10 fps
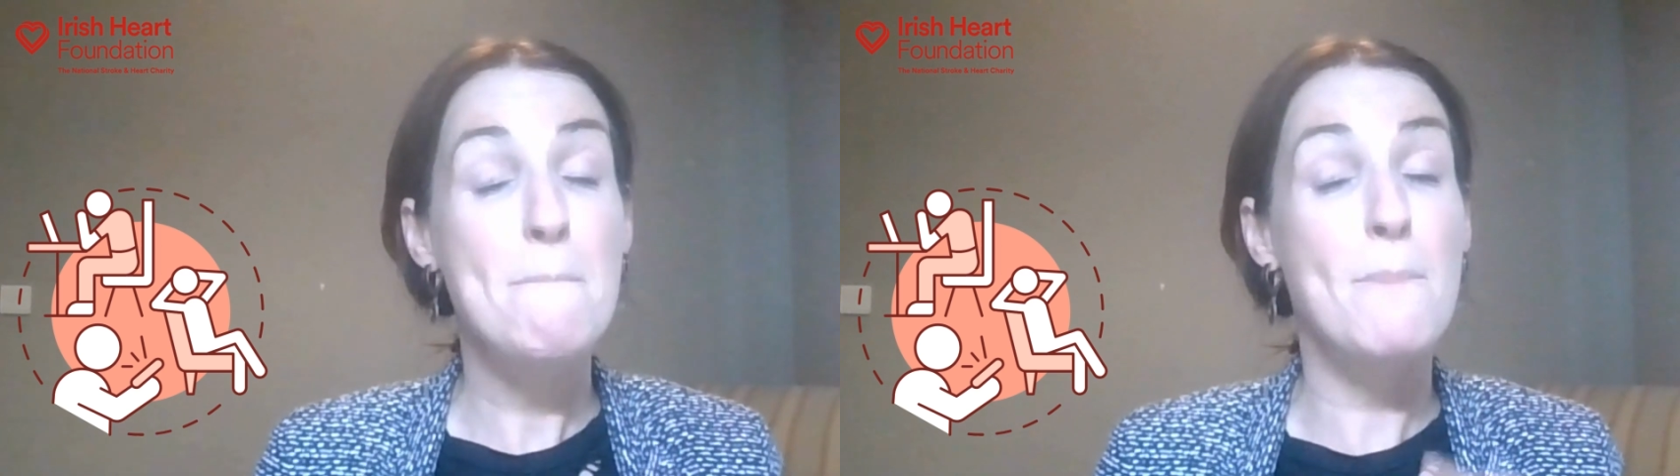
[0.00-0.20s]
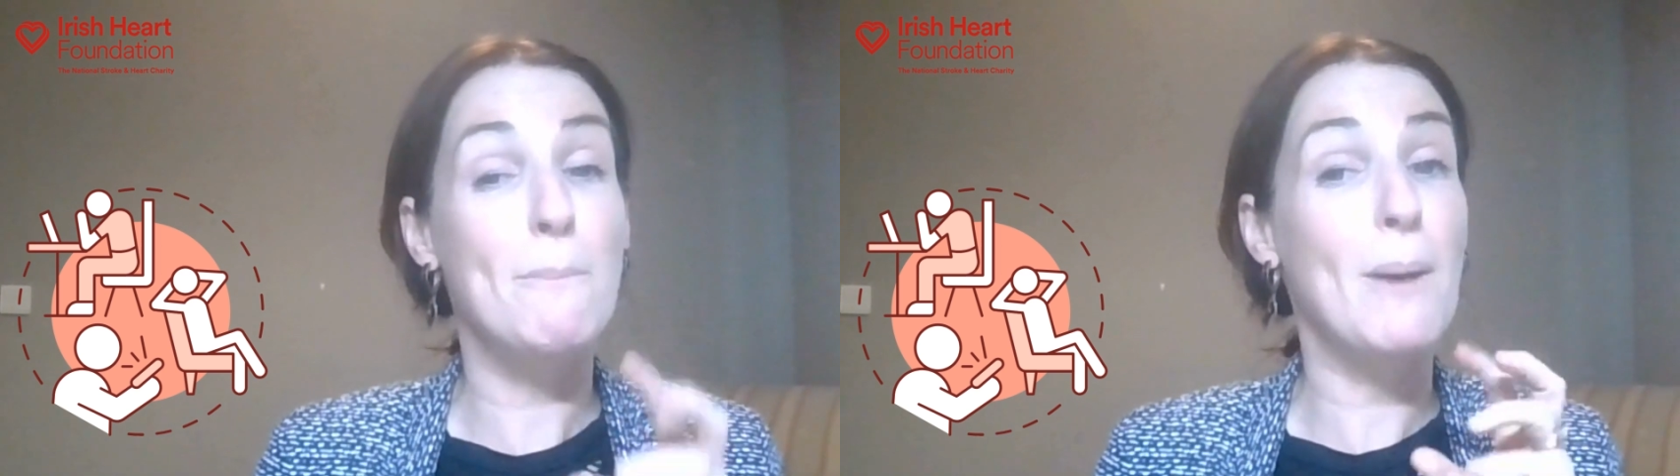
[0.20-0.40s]

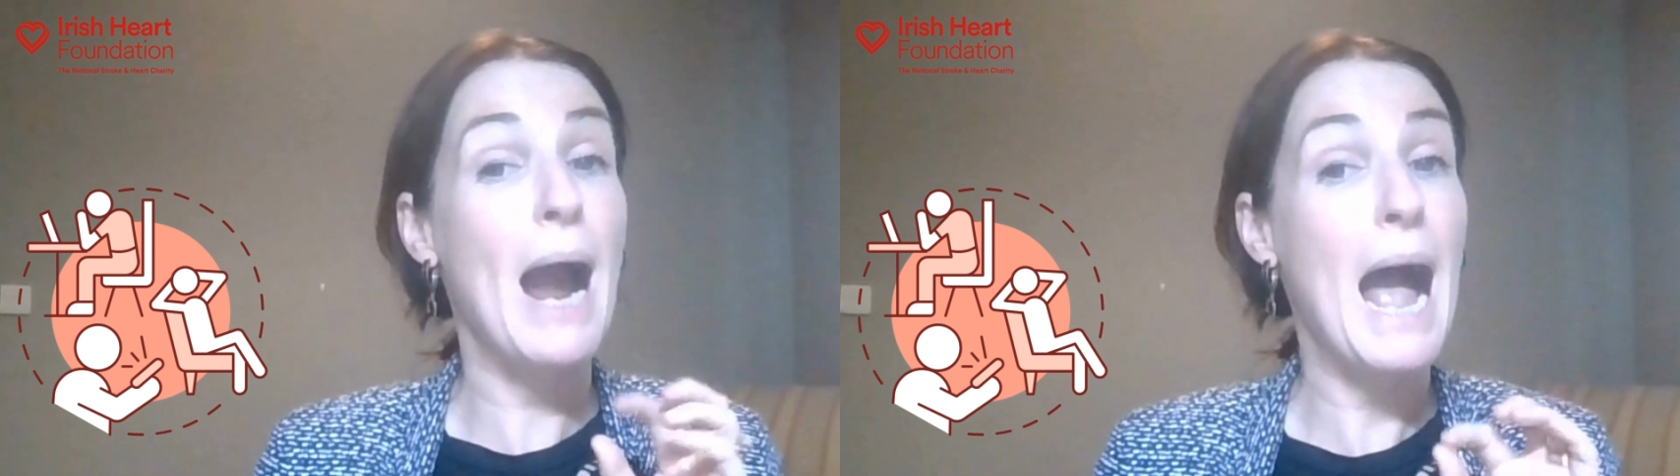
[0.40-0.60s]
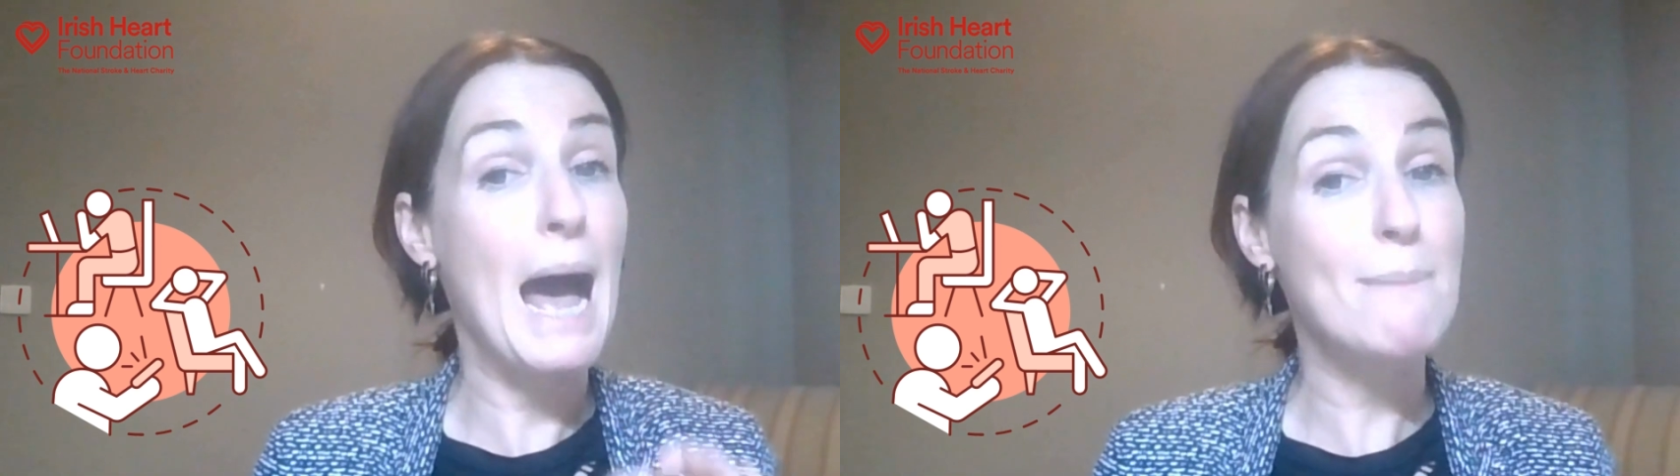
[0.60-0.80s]
but
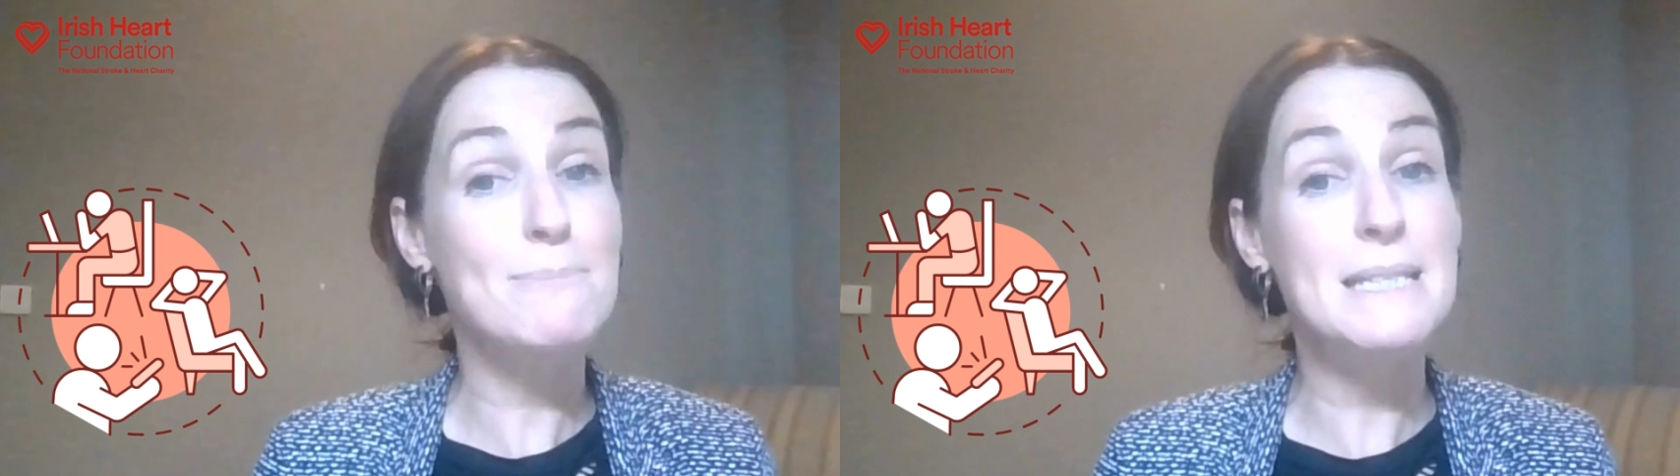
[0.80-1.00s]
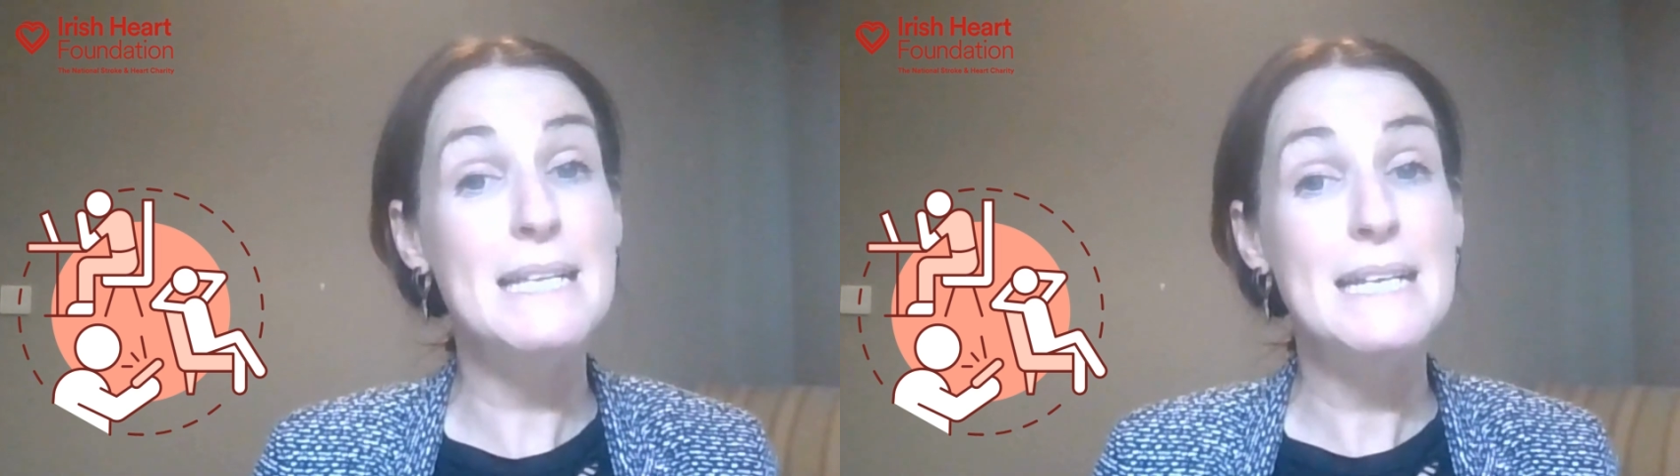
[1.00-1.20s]

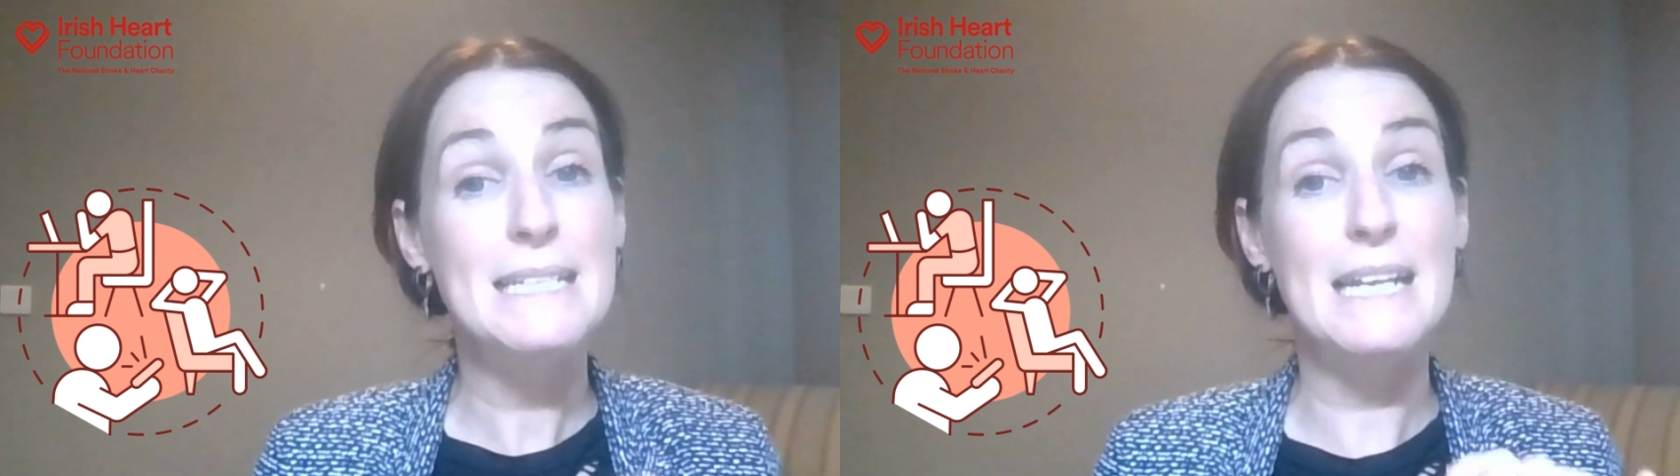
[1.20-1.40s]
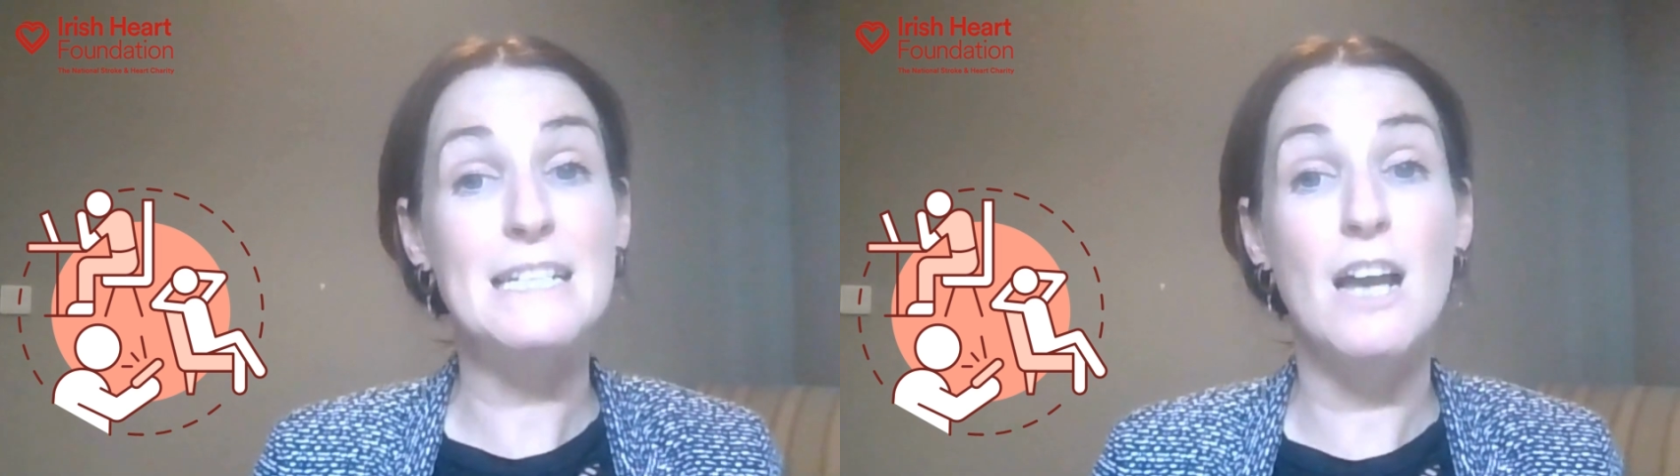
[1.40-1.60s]
perhaps
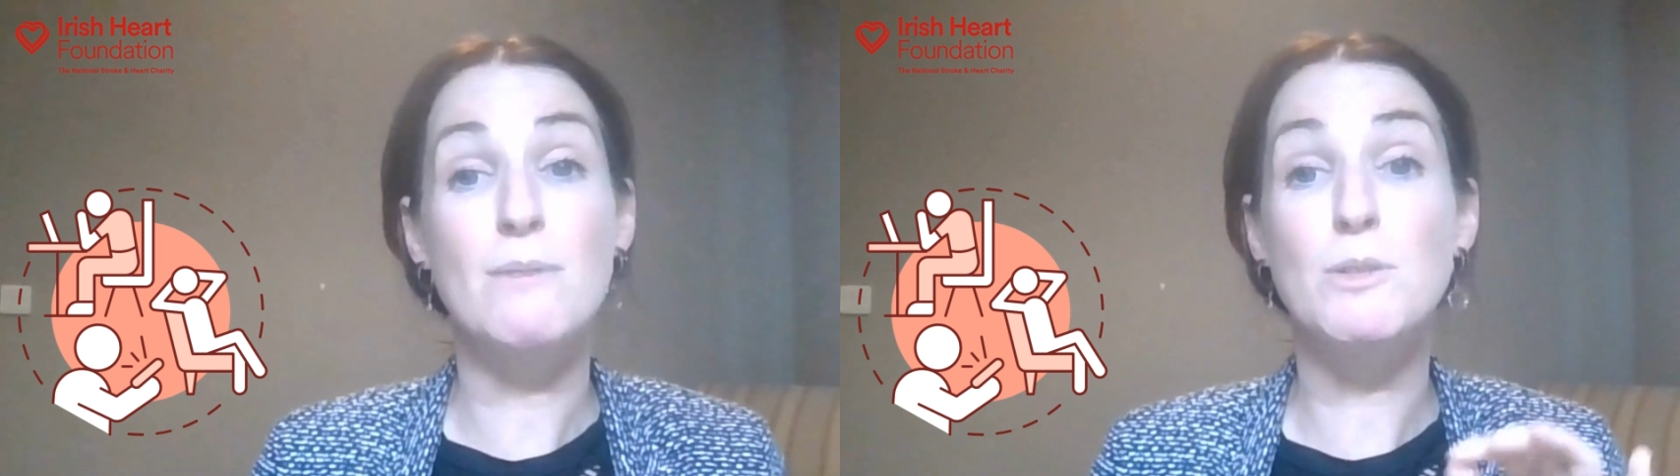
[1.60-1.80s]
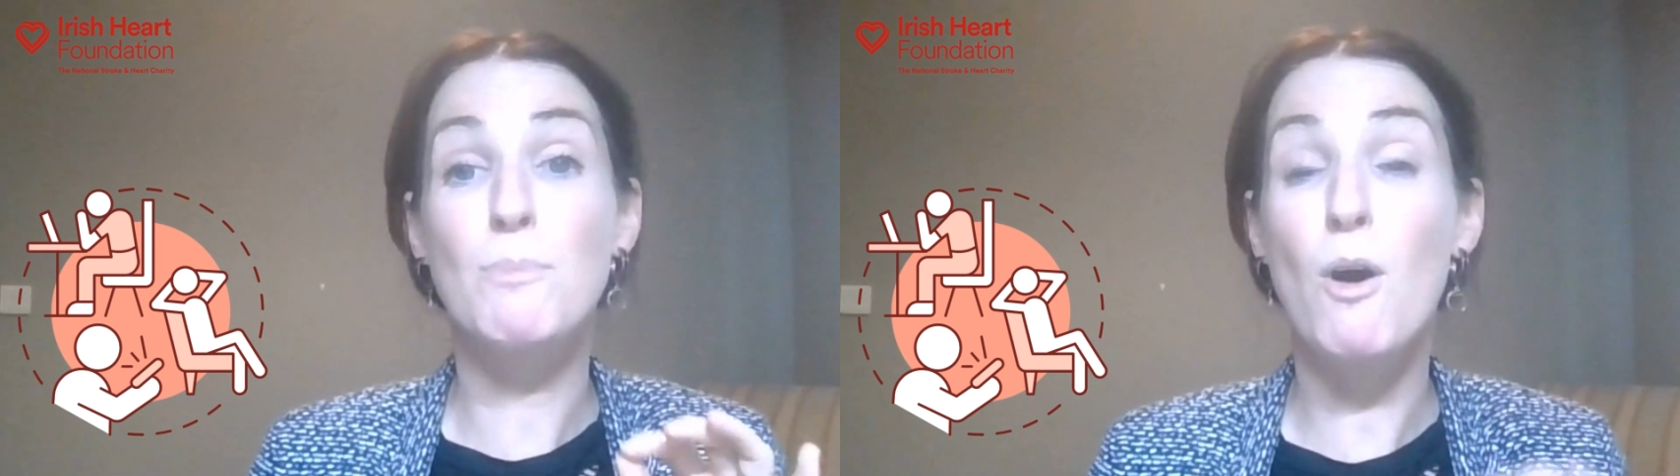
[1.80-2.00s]
take
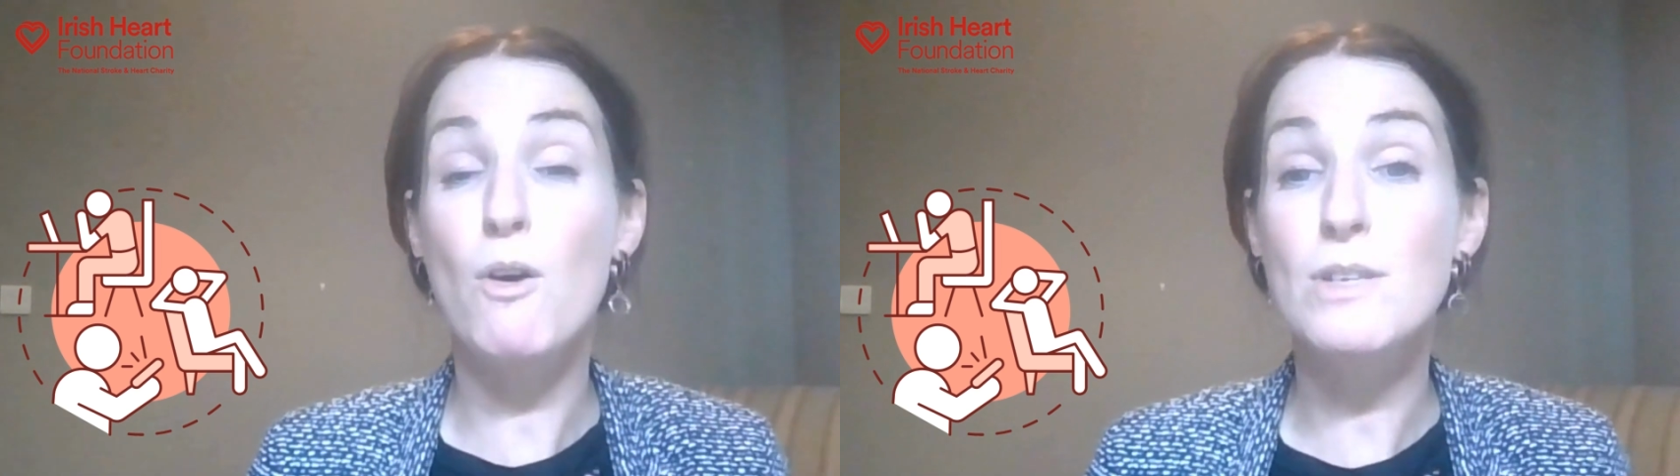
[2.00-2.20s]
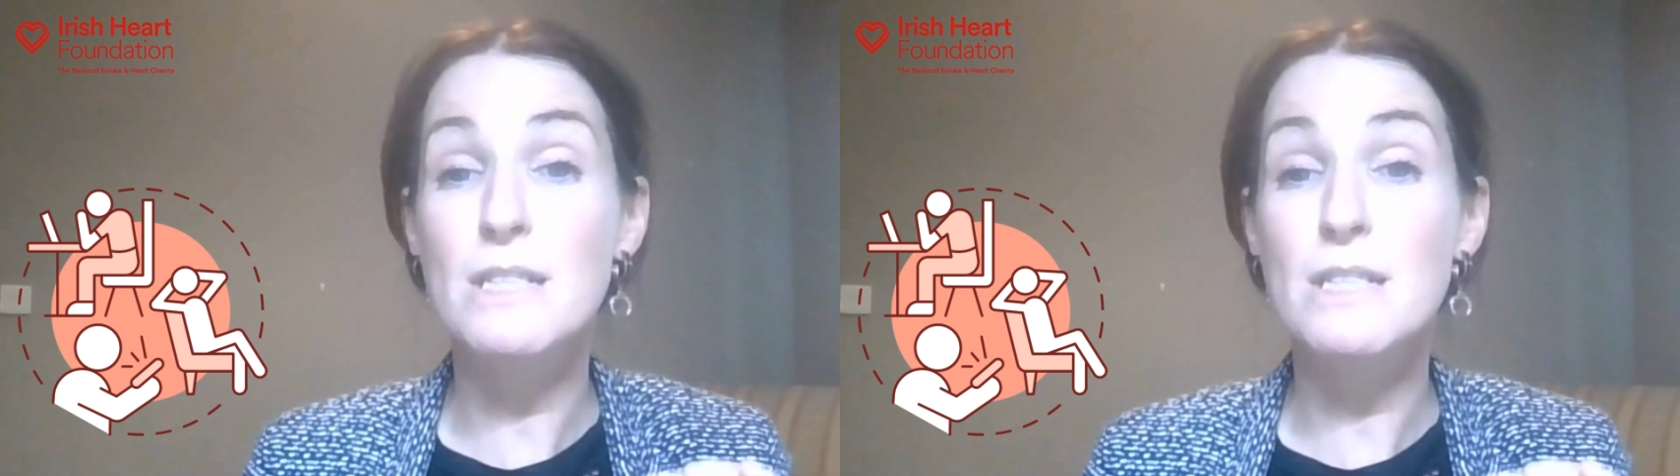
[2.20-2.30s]
time to pause